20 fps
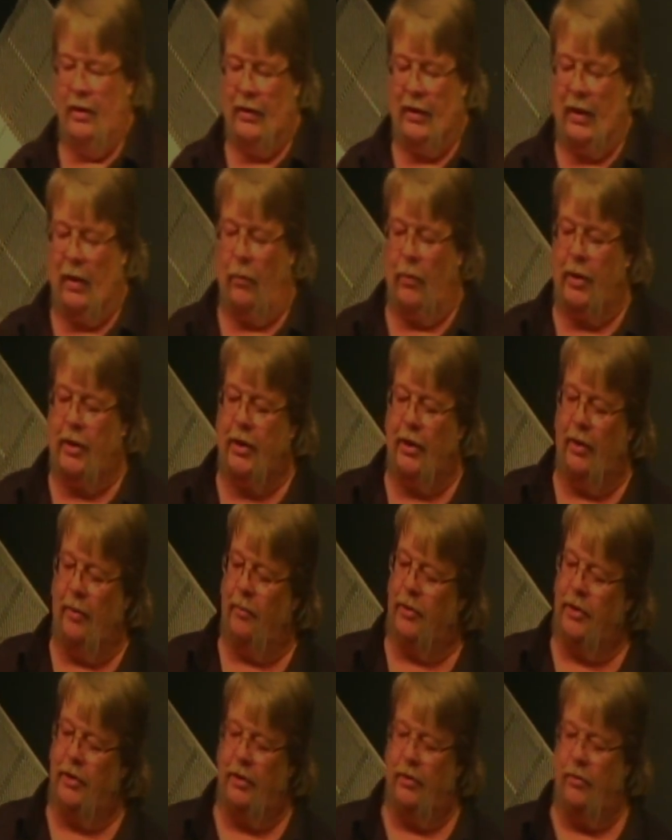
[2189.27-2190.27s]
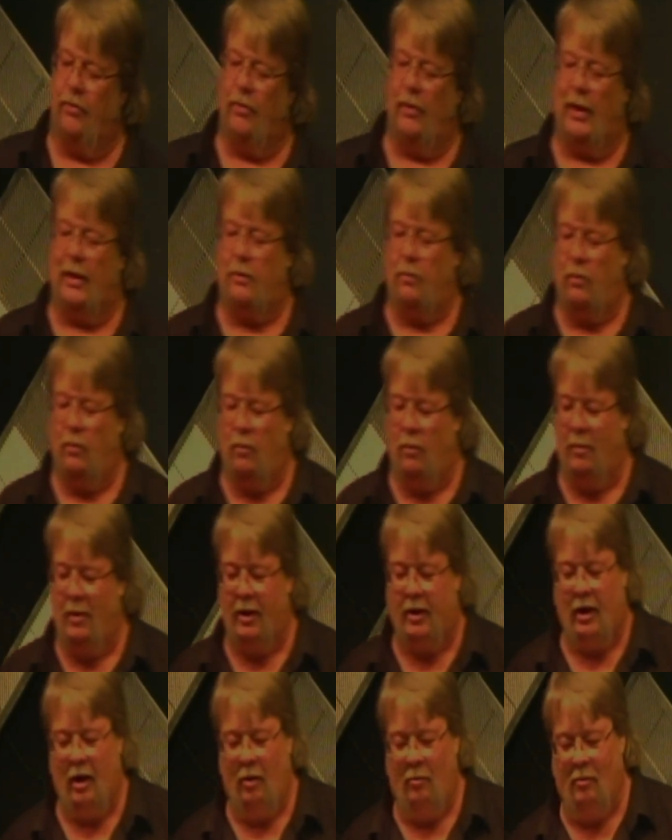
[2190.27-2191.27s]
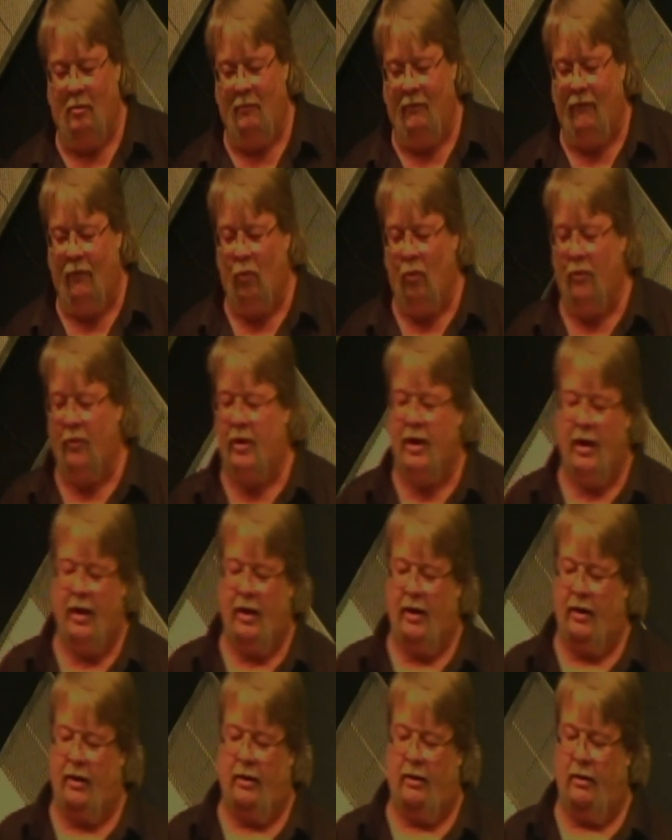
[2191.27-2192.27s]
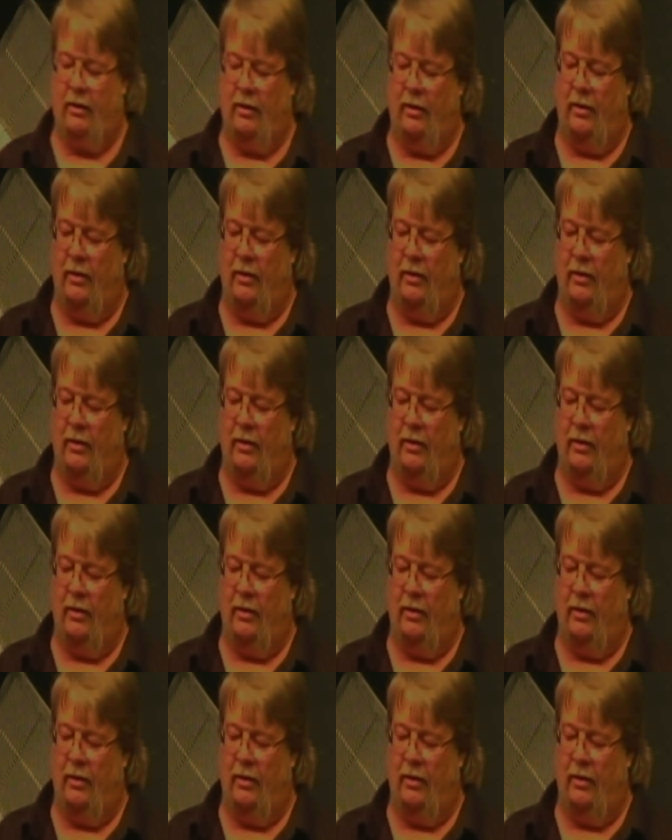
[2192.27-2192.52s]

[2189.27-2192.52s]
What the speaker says: that we come to you like we would be coming before the King